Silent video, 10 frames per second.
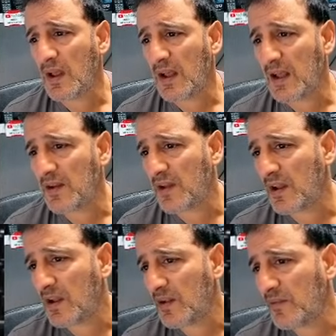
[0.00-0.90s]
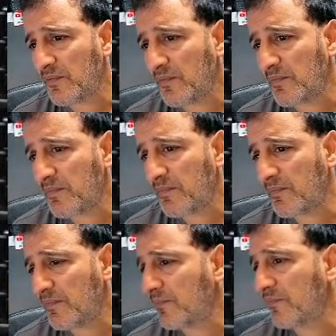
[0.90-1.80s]
And uh,
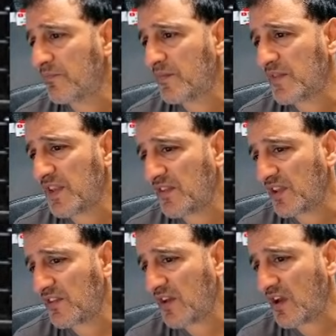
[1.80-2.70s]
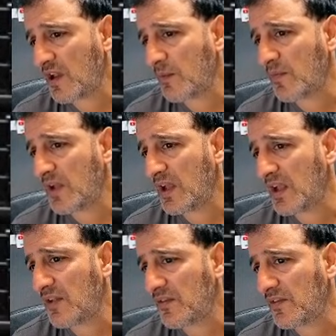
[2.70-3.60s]
says here time
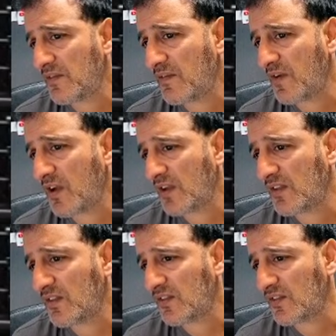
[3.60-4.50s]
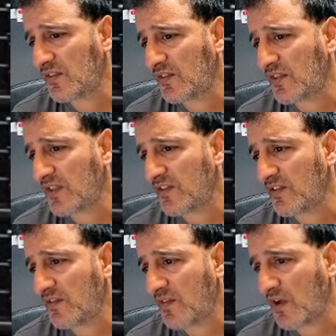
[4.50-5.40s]
and device. There's the
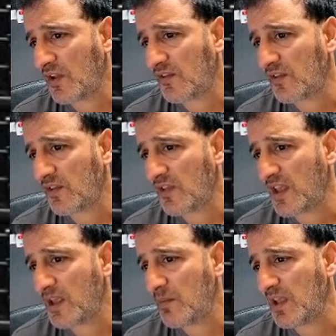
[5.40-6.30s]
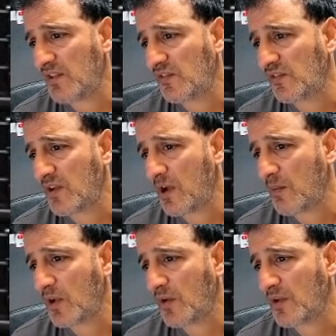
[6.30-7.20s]
device and the image,
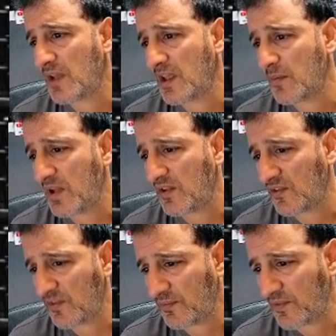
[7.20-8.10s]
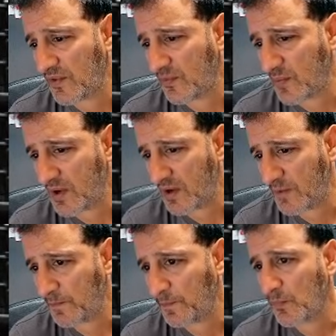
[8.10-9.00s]
upload an image as
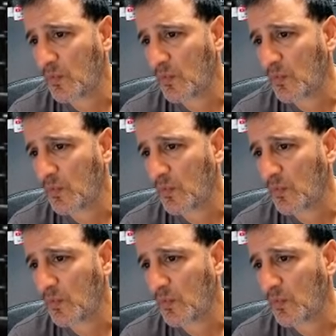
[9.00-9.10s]
well.